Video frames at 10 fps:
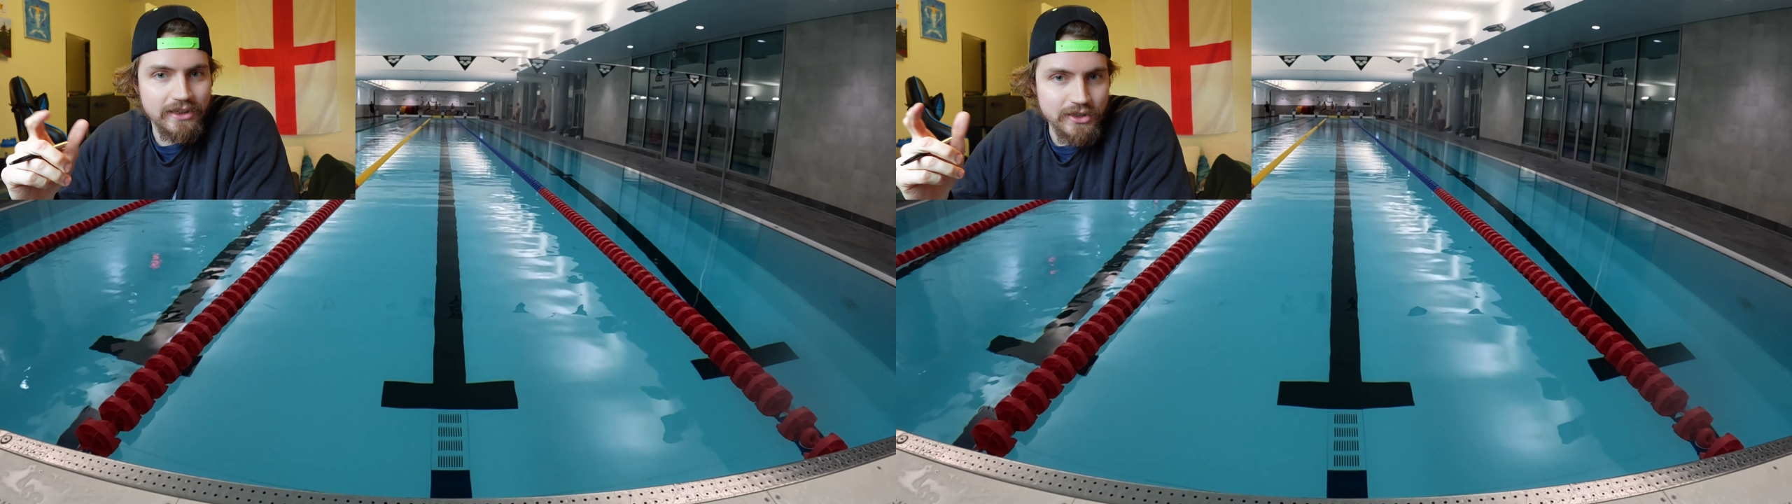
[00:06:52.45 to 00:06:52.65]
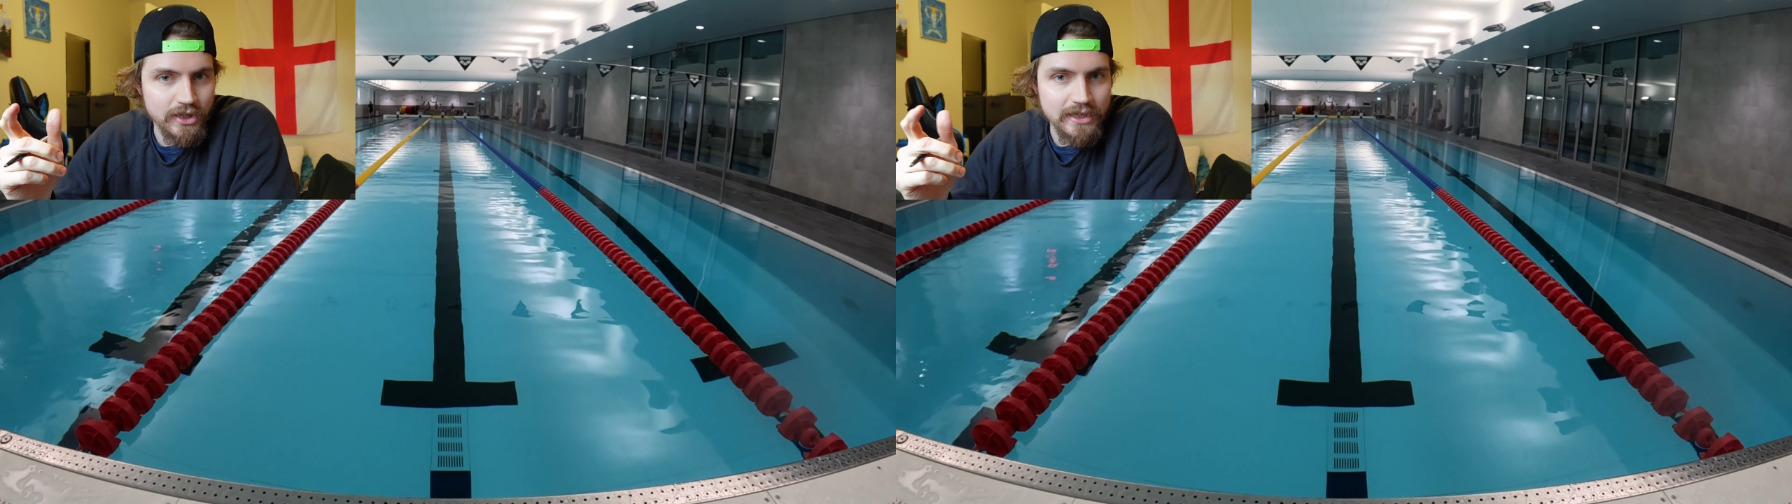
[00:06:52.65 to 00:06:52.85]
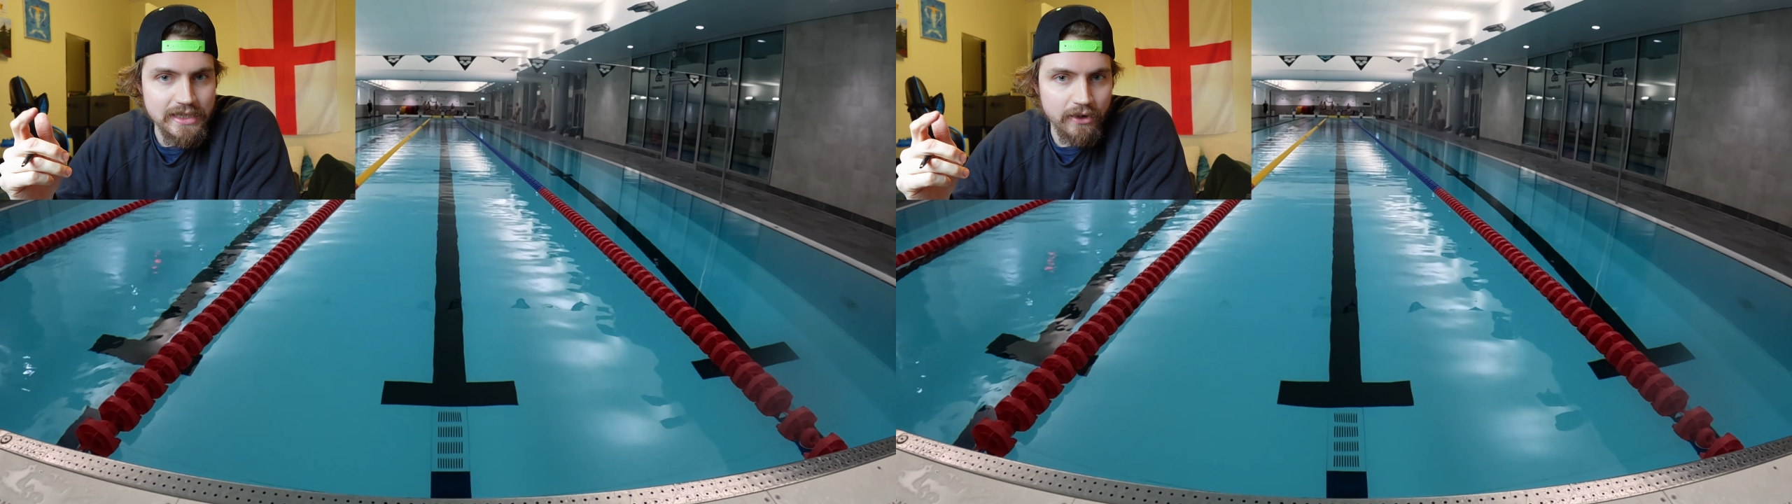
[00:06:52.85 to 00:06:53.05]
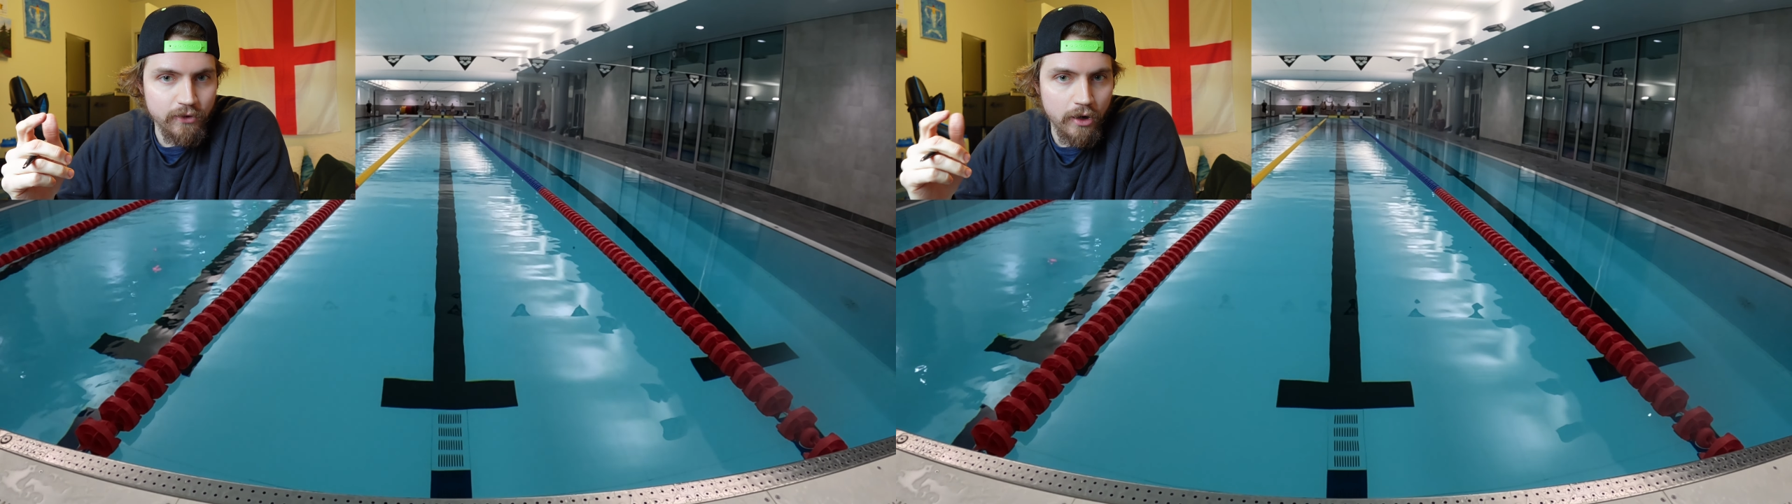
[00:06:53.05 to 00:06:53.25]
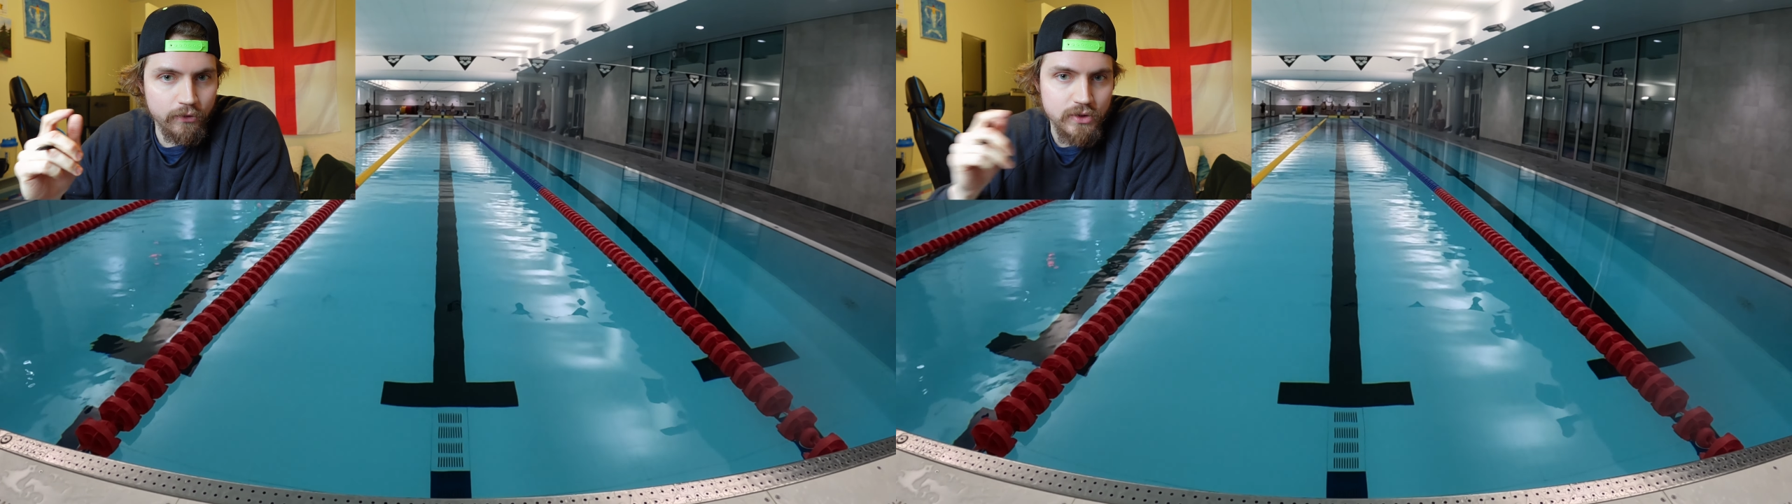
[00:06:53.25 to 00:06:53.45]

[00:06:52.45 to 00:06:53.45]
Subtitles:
and turned itself off,